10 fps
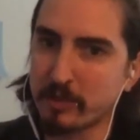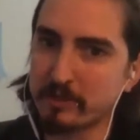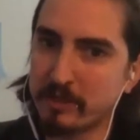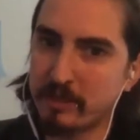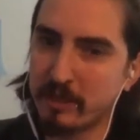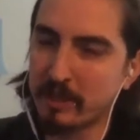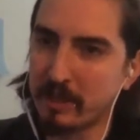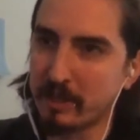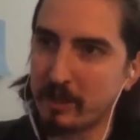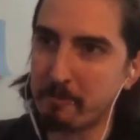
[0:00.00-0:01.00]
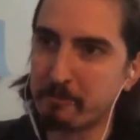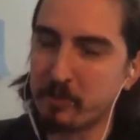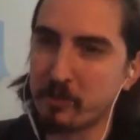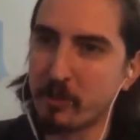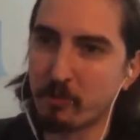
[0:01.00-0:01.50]
But,
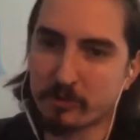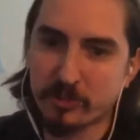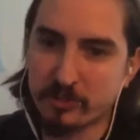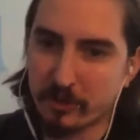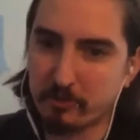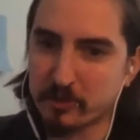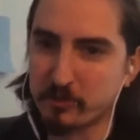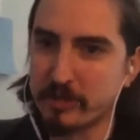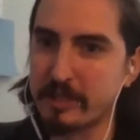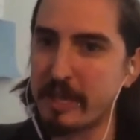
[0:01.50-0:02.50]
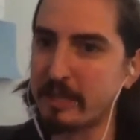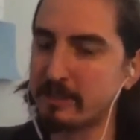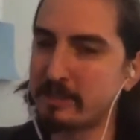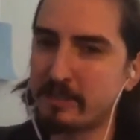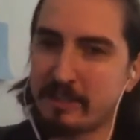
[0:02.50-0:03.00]
we're stuck between
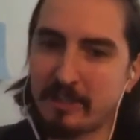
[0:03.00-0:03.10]
that.